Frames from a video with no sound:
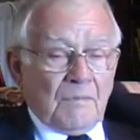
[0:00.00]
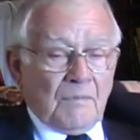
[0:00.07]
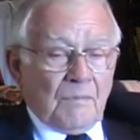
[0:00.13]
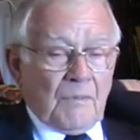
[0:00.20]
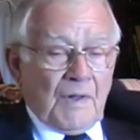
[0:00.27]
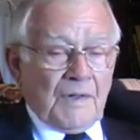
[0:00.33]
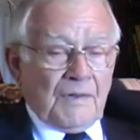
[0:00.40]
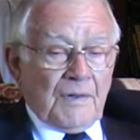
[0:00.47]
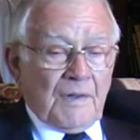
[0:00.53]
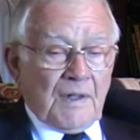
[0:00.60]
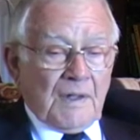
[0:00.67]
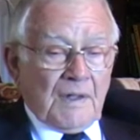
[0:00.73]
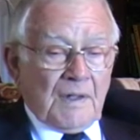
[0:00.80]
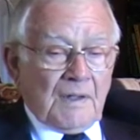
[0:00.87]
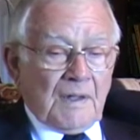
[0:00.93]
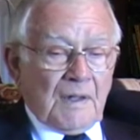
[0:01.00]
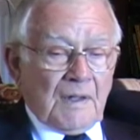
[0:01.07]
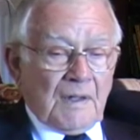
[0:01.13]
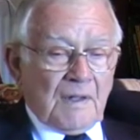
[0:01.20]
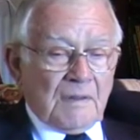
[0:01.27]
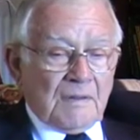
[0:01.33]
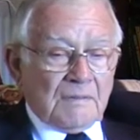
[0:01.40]
When
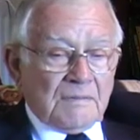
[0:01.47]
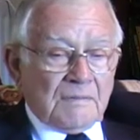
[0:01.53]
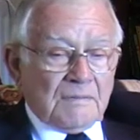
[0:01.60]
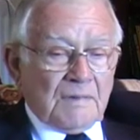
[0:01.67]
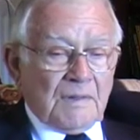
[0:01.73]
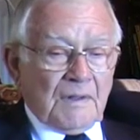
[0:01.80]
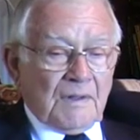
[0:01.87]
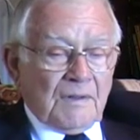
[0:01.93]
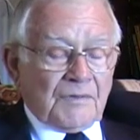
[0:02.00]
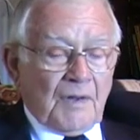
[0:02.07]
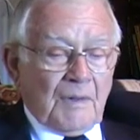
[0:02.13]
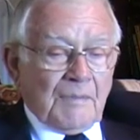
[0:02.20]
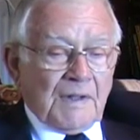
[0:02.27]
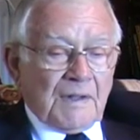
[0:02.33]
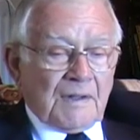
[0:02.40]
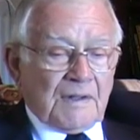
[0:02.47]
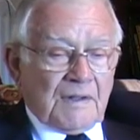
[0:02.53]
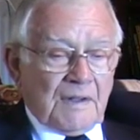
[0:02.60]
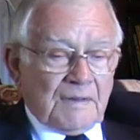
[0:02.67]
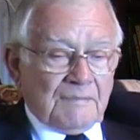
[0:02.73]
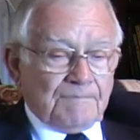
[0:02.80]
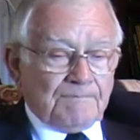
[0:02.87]
the atomic
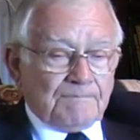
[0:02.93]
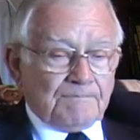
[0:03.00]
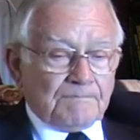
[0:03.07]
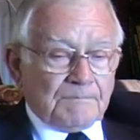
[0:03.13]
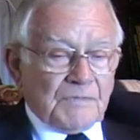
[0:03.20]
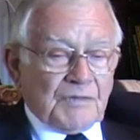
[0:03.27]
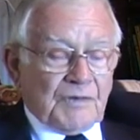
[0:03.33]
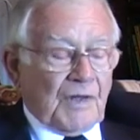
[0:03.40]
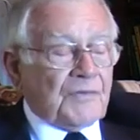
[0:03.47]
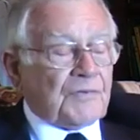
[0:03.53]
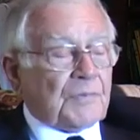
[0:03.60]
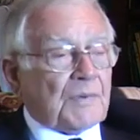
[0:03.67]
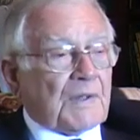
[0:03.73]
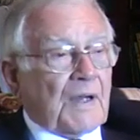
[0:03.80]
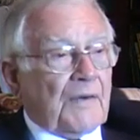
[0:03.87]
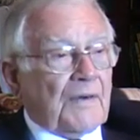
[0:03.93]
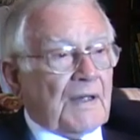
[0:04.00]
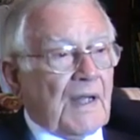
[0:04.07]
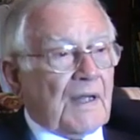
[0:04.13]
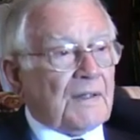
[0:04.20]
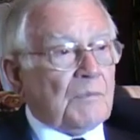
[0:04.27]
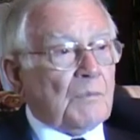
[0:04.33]
tests were carried
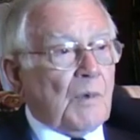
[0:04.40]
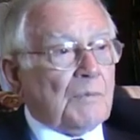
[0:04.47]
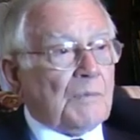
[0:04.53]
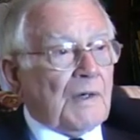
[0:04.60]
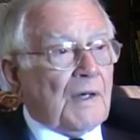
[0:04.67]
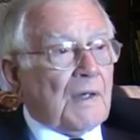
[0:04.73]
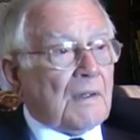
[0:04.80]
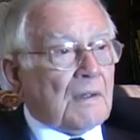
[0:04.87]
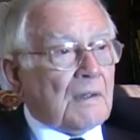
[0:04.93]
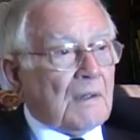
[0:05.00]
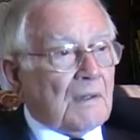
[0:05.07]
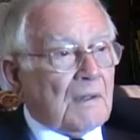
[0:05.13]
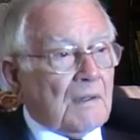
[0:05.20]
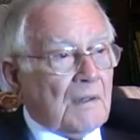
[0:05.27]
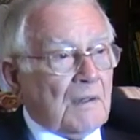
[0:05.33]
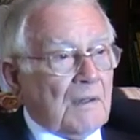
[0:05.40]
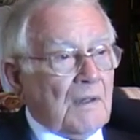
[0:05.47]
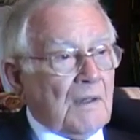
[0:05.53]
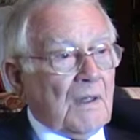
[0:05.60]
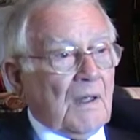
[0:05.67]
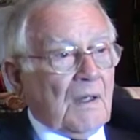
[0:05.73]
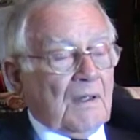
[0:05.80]
out in Woomera,
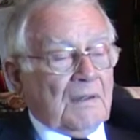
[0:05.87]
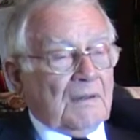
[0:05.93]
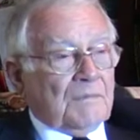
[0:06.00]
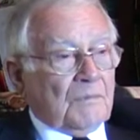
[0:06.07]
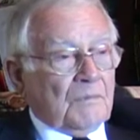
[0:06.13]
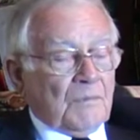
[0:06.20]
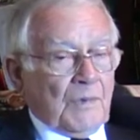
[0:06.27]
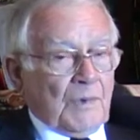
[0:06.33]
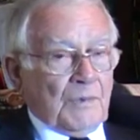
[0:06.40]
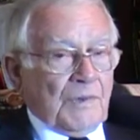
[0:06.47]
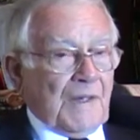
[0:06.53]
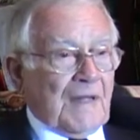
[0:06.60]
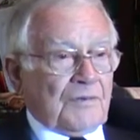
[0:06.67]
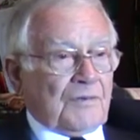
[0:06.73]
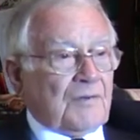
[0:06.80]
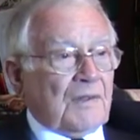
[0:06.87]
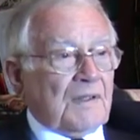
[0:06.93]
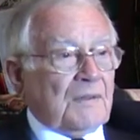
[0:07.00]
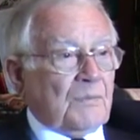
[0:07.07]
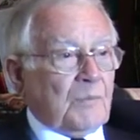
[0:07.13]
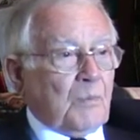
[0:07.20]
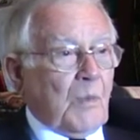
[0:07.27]
we were
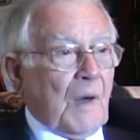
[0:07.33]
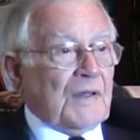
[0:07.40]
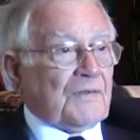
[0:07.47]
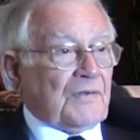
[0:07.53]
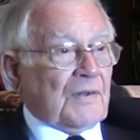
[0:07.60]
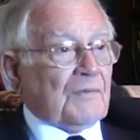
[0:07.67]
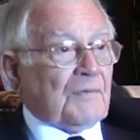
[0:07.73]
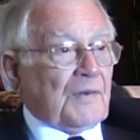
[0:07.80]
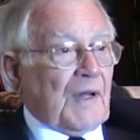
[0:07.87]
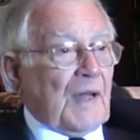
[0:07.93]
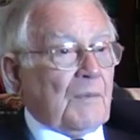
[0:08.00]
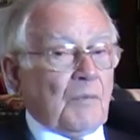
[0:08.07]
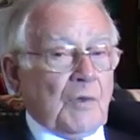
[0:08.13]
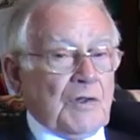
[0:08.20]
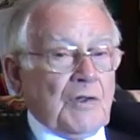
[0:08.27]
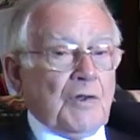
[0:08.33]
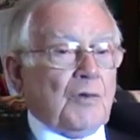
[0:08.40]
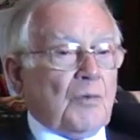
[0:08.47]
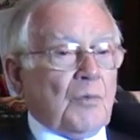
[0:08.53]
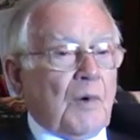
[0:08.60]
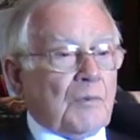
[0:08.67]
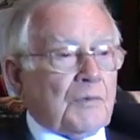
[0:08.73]
naturally waiting for that. We
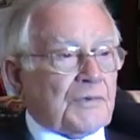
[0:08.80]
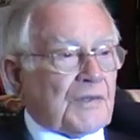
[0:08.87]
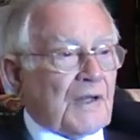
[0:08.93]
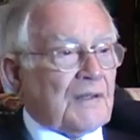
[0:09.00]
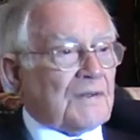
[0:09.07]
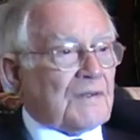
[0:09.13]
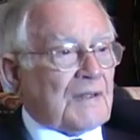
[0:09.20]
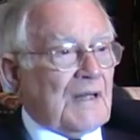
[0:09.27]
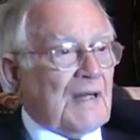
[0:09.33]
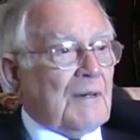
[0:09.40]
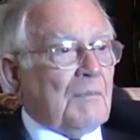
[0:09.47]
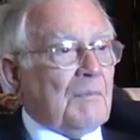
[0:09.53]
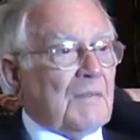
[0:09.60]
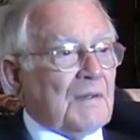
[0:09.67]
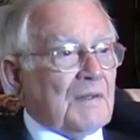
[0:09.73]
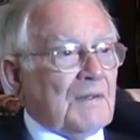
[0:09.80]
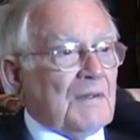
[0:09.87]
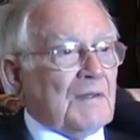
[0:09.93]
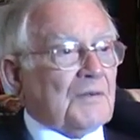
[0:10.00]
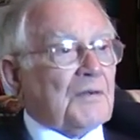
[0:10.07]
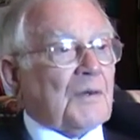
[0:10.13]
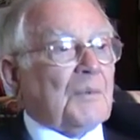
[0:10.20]
knew what was going to come,
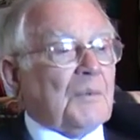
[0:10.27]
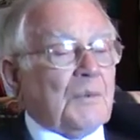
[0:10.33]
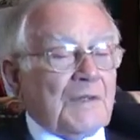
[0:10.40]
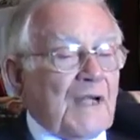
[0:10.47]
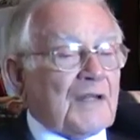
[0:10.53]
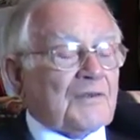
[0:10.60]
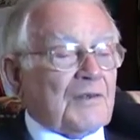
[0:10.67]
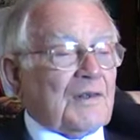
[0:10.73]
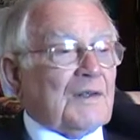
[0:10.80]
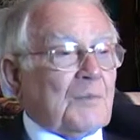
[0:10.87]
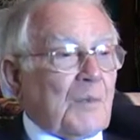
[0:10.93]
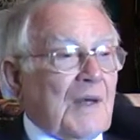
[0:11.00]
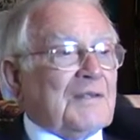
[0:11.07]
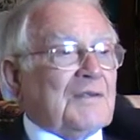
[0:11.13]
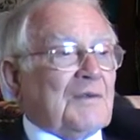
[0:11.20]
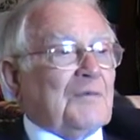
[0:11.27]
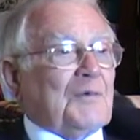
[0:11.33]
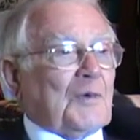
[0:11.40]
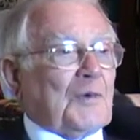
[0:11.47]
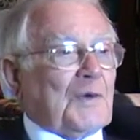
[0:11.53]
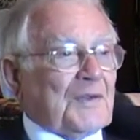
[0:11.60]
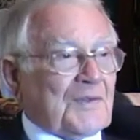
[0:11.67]
so we were naturally waiting
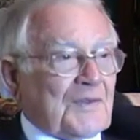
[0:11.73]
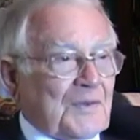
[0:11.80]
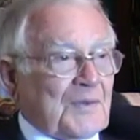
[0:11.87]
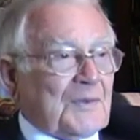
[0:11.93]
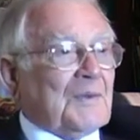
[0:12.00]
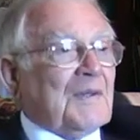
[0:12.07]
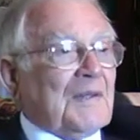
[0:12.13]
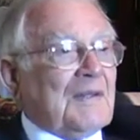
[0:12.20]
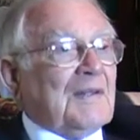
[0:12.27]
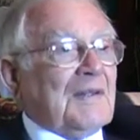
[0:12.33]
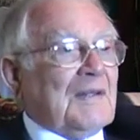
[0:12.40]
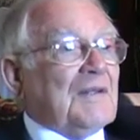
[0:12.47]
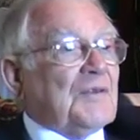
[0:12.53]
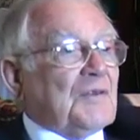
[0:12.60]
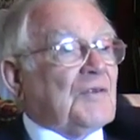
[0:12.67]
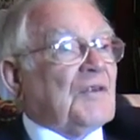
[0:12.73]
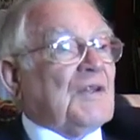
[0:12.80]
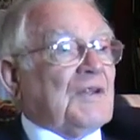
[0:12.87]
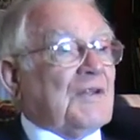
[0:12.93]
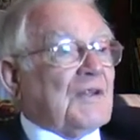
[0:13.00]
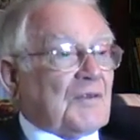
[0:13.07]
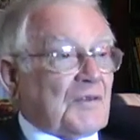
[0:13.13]
for it to
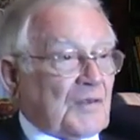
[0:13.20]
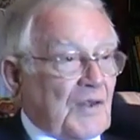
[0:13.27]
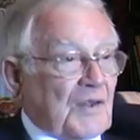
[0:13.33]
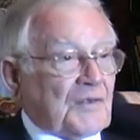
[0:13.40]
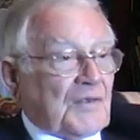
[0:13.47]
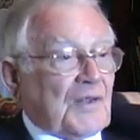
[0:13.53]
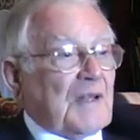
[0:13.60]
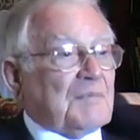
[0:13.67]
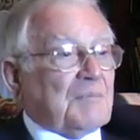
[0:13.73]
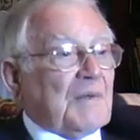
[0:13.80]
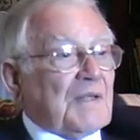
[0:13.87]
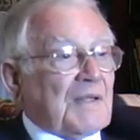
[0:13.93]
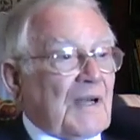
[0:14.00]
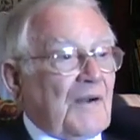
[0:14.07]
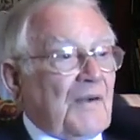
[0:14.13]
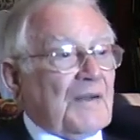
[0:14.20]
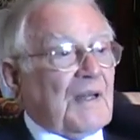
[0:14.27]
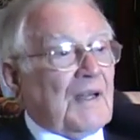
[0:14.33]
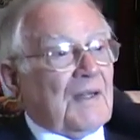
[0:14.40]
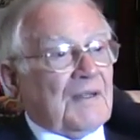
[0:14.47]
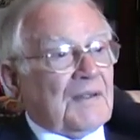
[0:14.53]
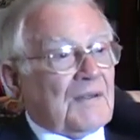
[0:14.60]
see that the tests had been carried
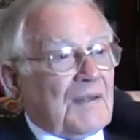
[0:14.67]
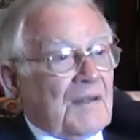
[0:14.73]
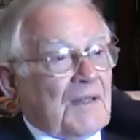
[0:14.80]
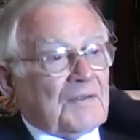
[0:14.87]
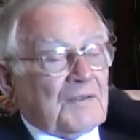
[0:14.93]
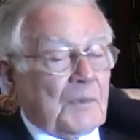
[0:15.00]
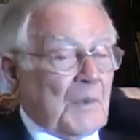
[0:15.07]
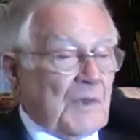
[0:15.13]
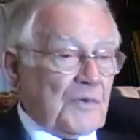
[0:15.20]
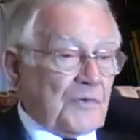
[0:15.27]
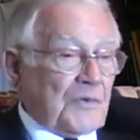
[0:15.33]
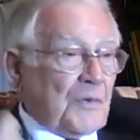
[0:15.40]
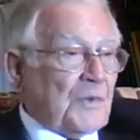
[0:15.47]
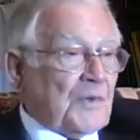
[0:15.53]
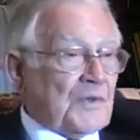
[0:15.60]
out as it went through on